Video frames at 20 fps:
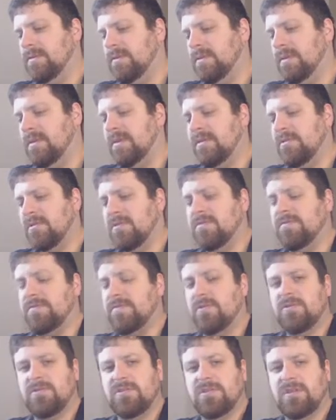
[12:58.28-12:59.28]
That's our
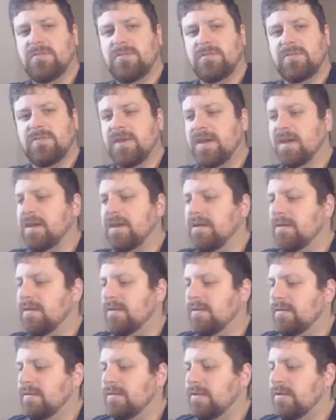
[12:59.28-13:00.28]
first Silver Fang.
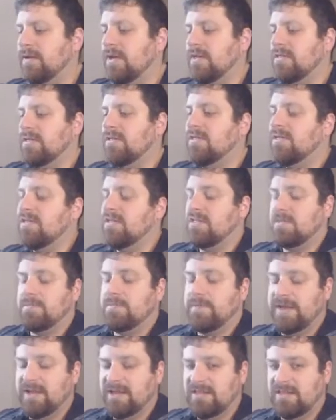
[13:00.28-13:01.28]
Okay, so this is
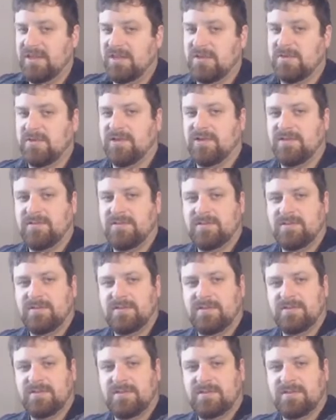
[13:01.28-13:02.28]
Spike Seadra,
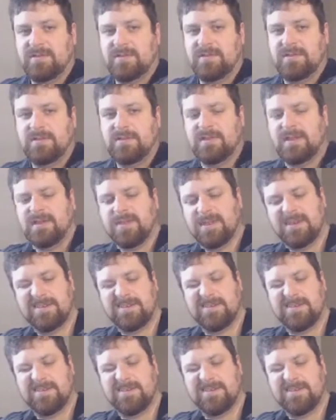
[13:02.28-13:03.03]
I think.